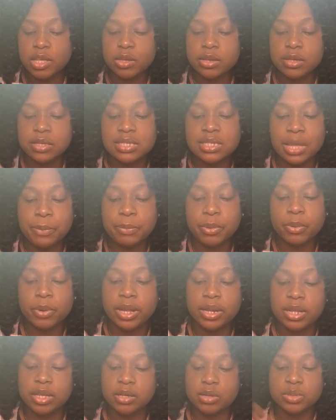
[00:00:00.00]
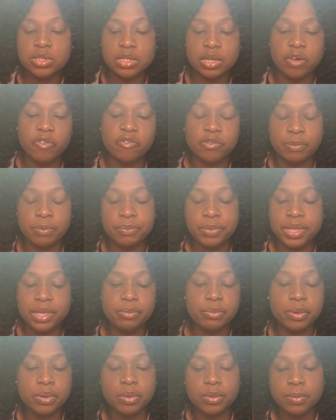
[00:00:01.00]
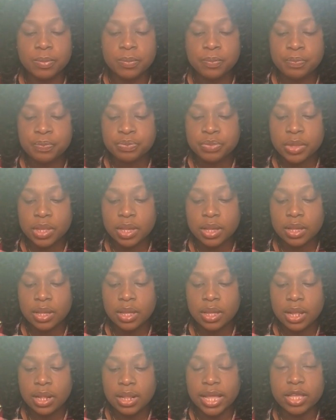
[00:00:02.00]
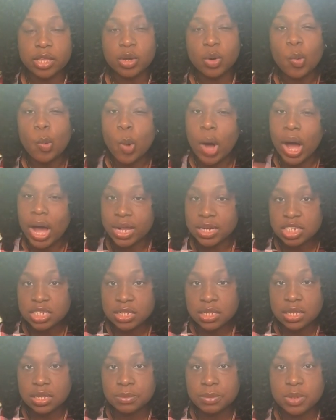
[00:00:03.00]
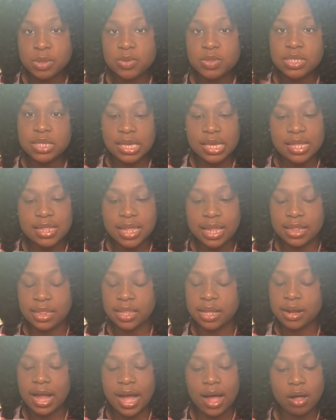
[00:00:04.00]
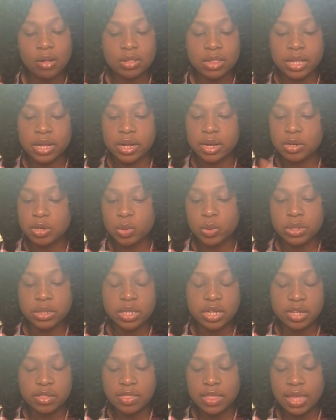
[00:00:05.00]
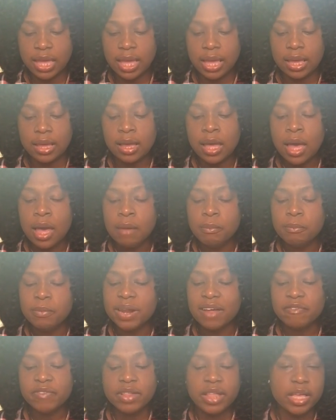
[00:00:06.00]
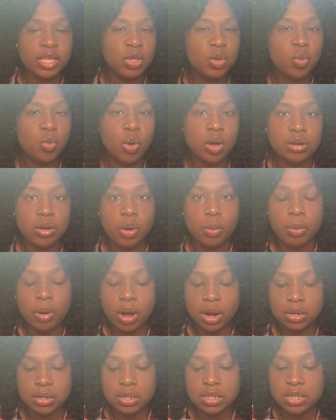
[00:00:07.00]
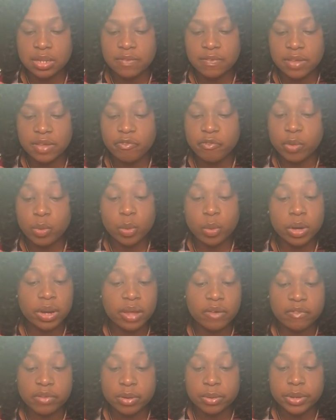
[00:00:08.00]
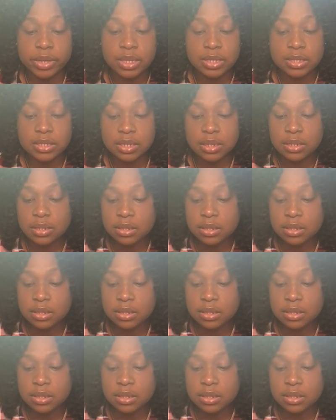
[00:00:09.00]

you're separating yourself from people. Like you're watching them, you see that they're out there doing their thing, but I feel like you want no parts of it for whatever reason.